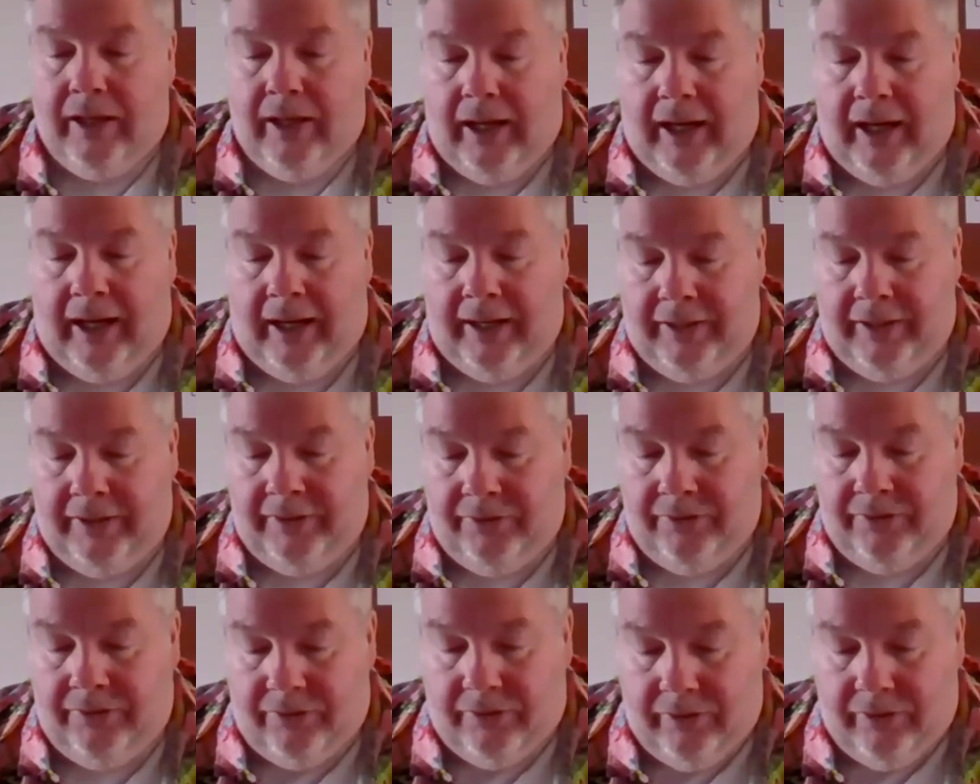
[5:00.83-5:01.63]

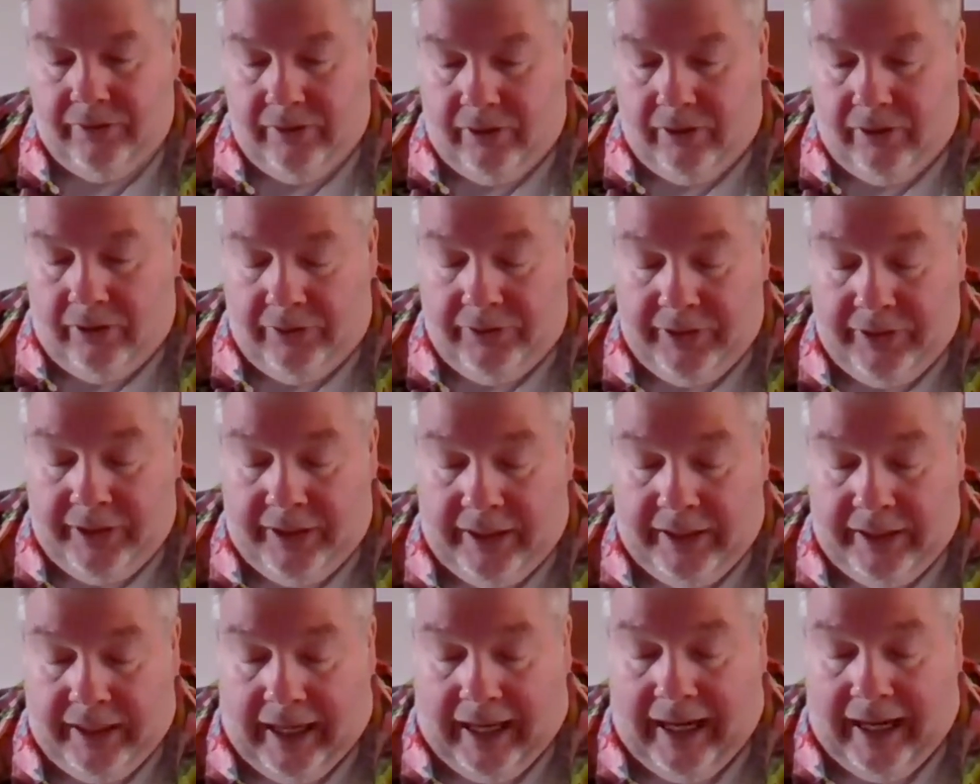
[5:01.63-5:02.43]
And on
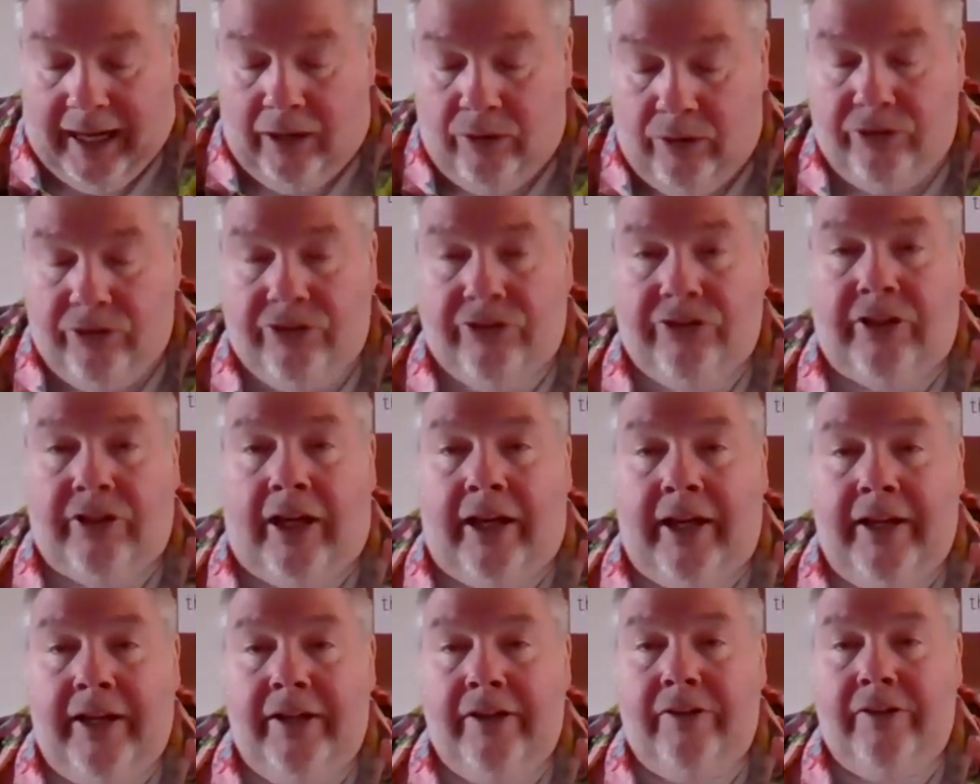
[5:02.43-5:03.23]
the
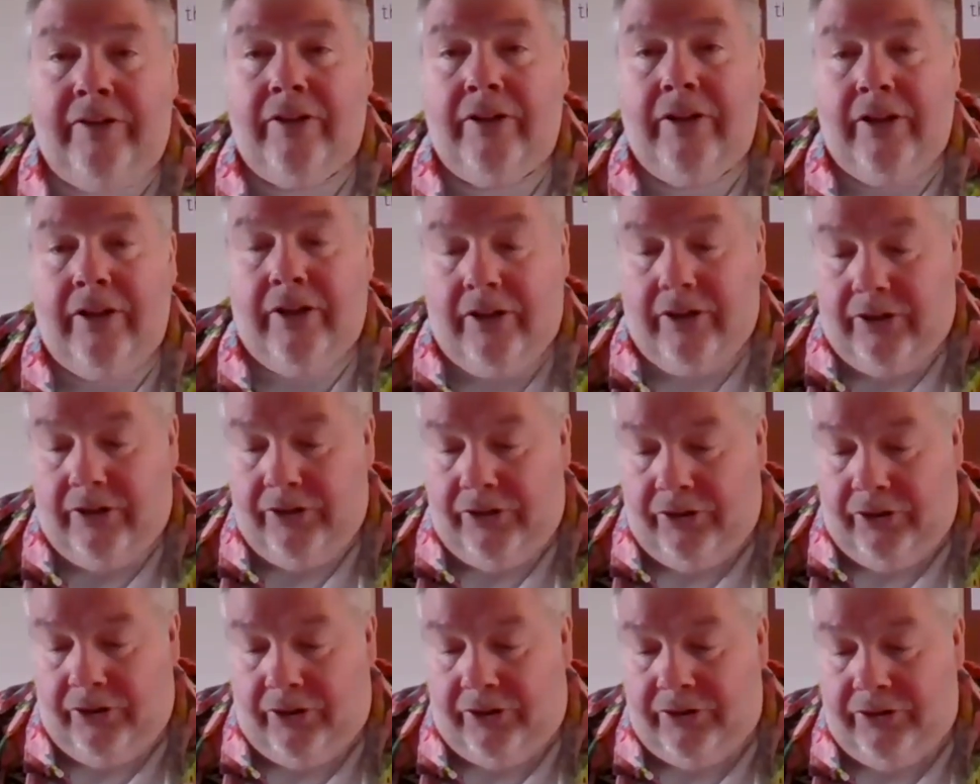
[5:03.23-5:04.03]
outside,
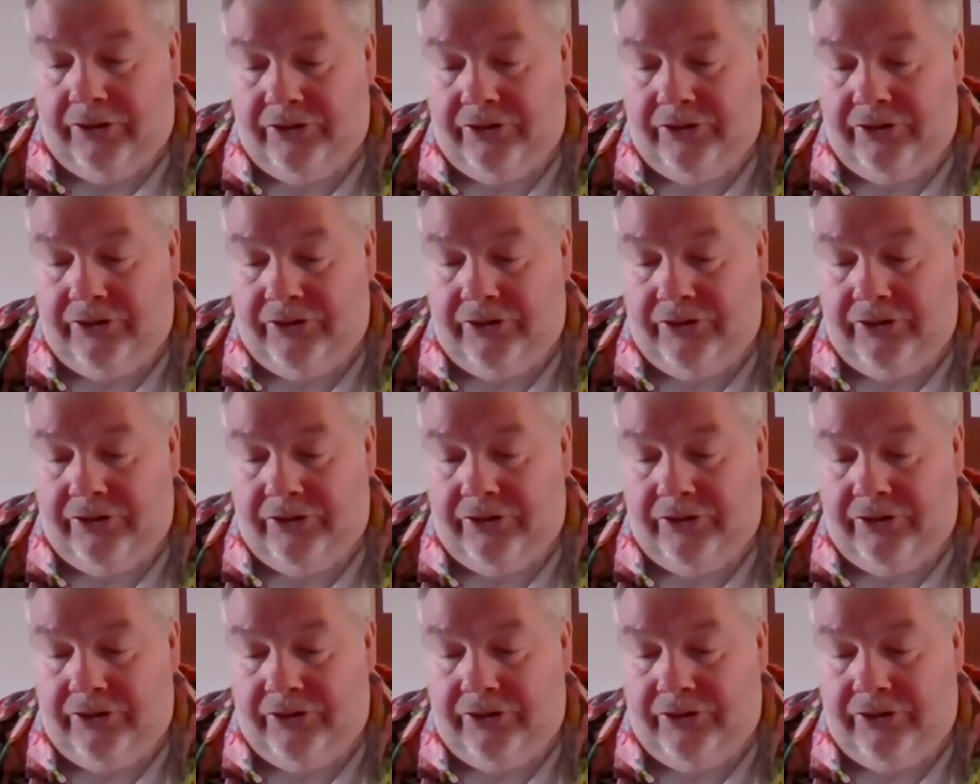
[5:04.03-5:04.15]
you can